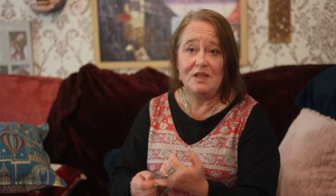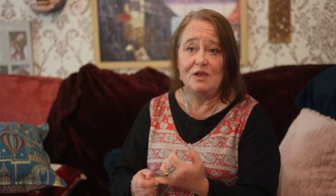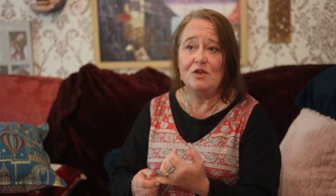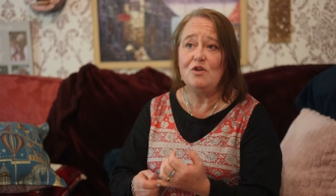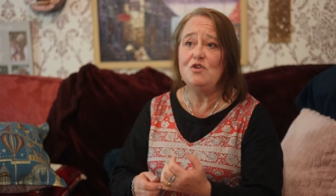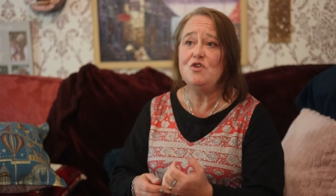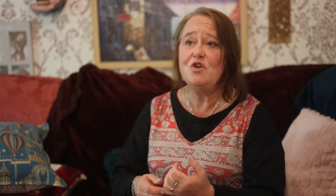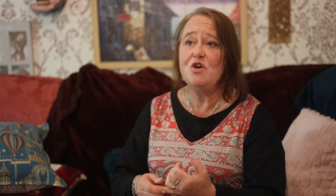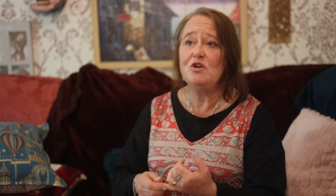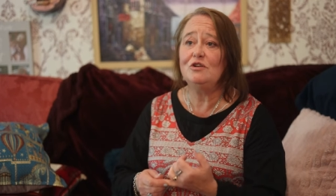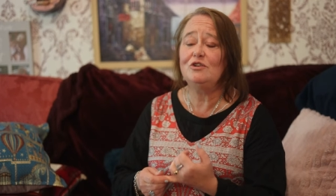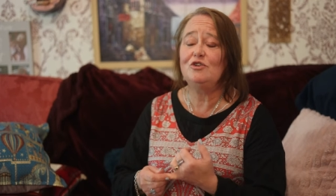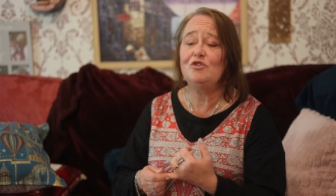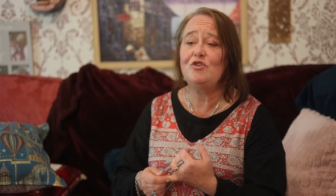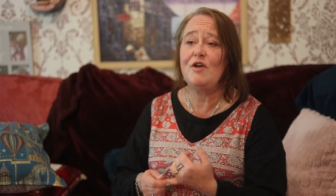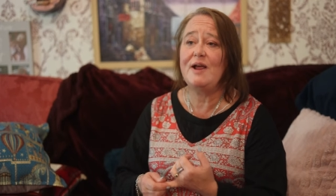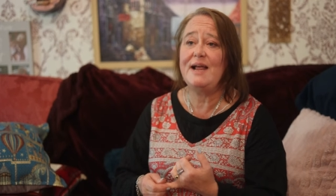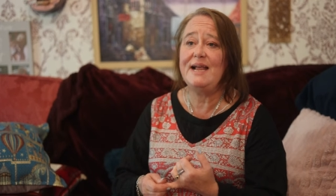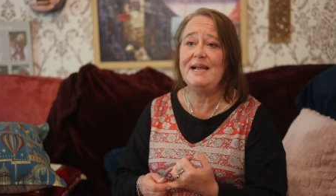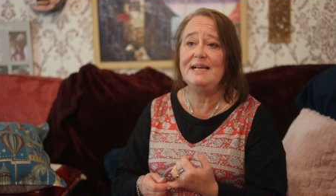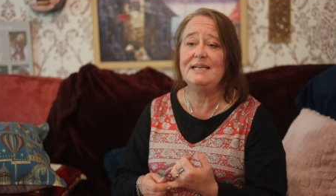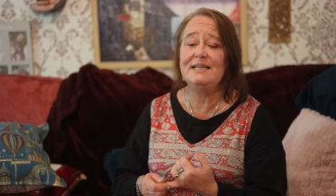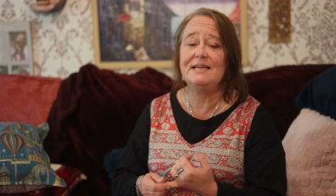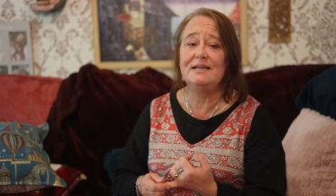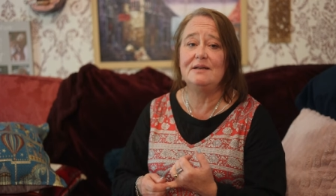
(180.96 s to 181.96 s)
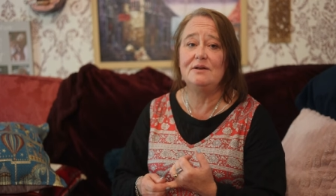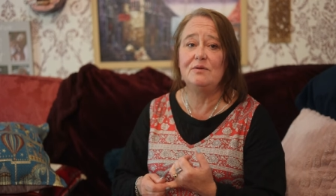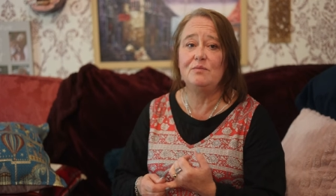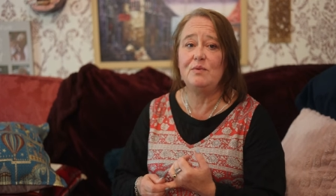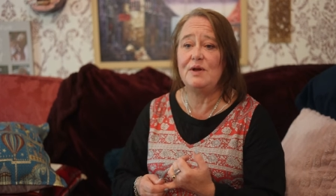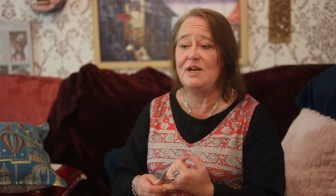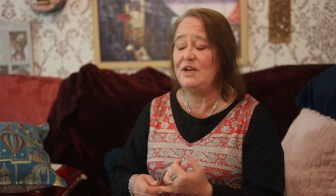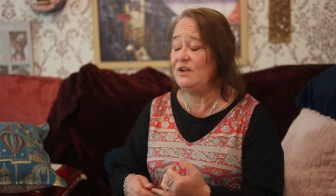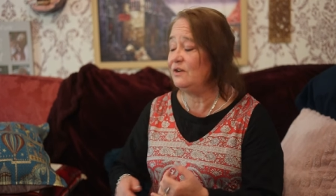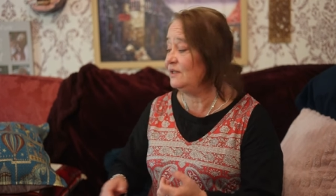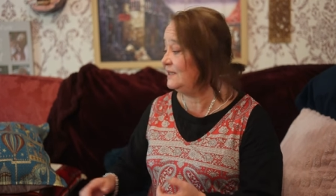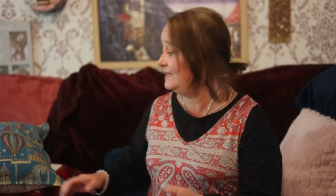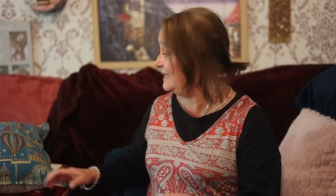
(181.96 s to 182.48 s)
You're not trading
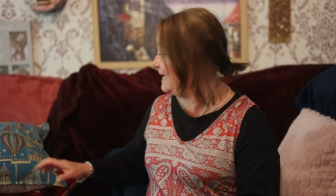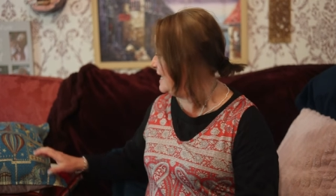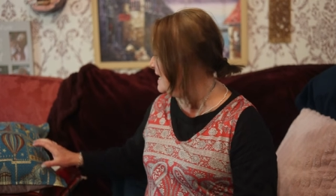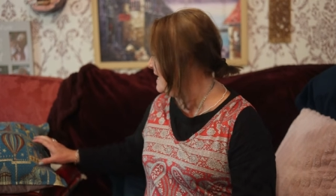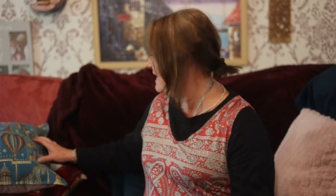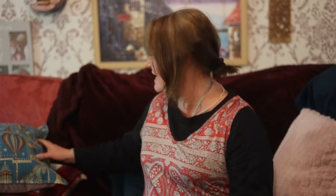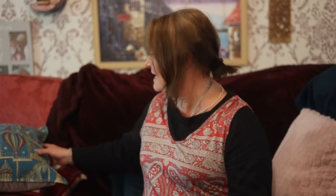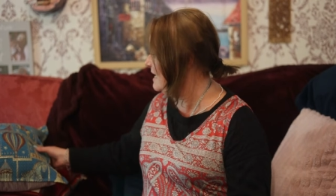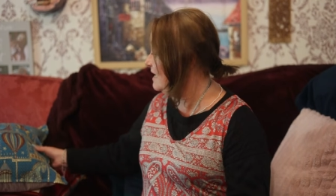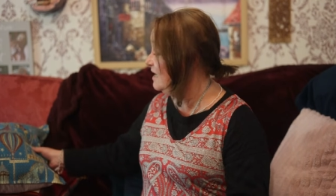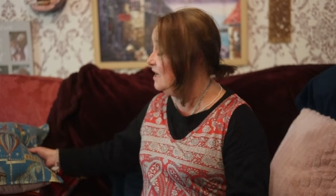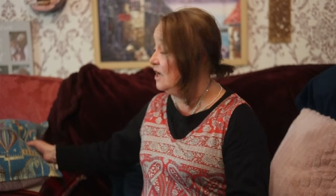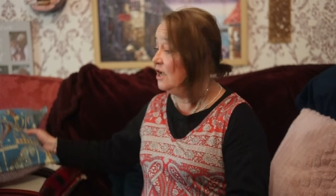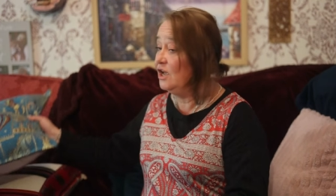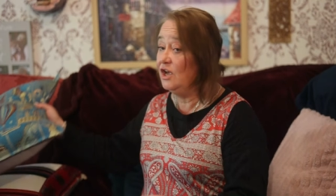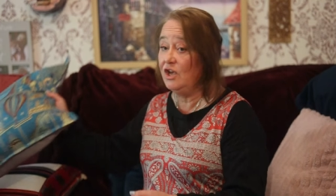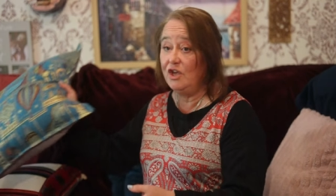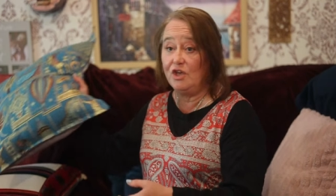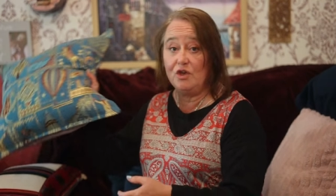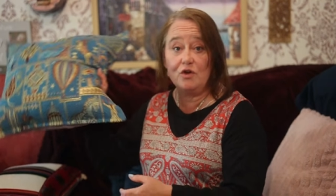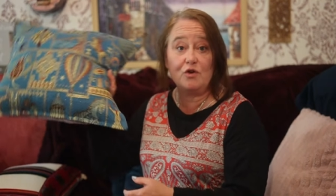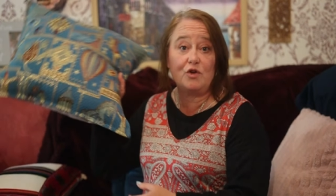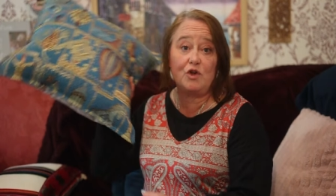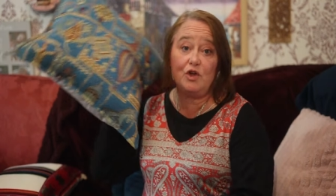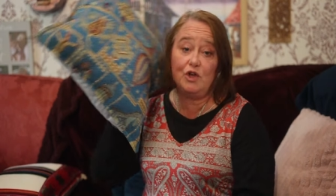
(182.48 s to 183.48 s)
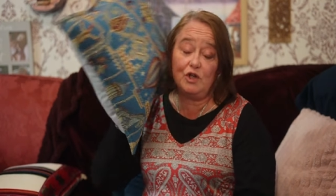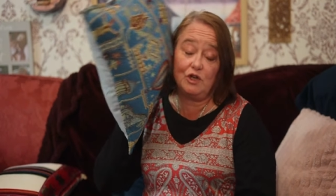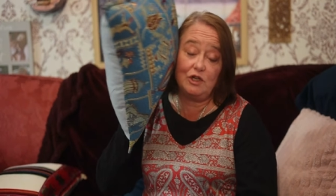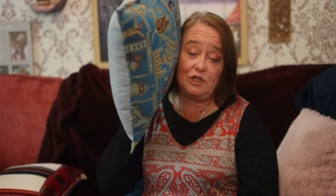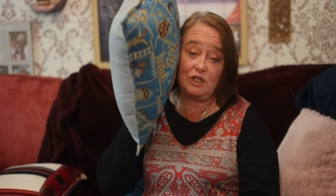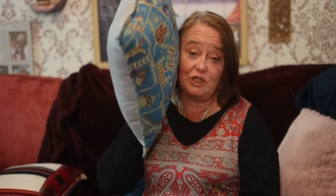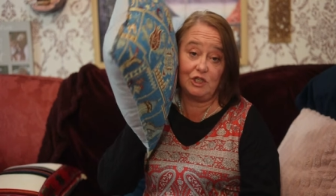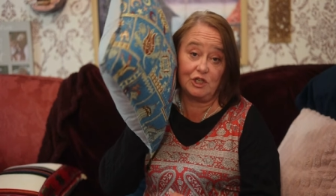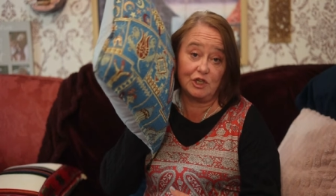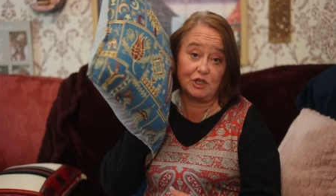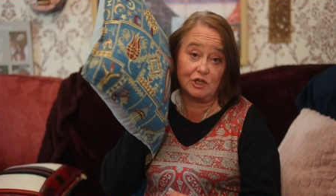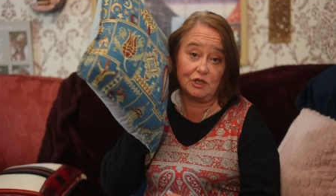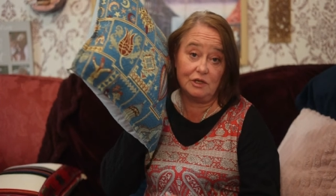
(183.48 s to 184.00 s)
when you're selling your
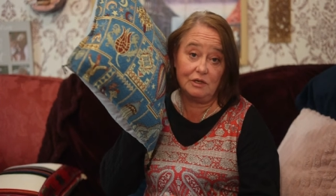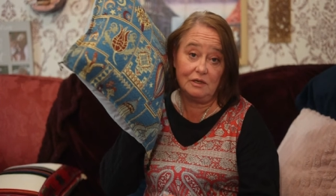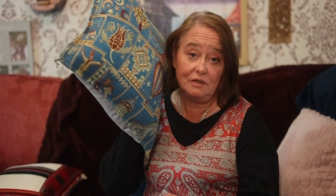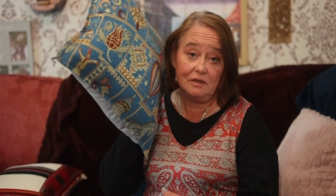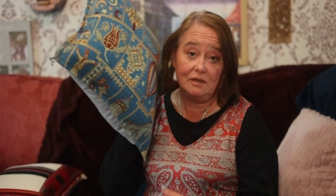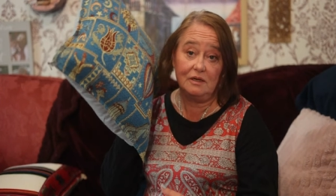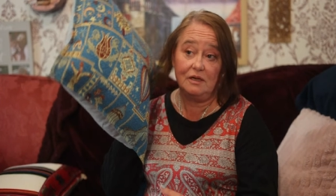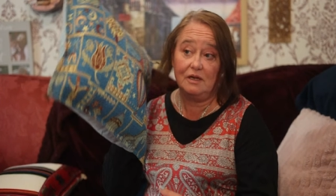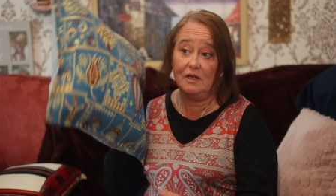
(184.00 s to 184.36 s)
cushion.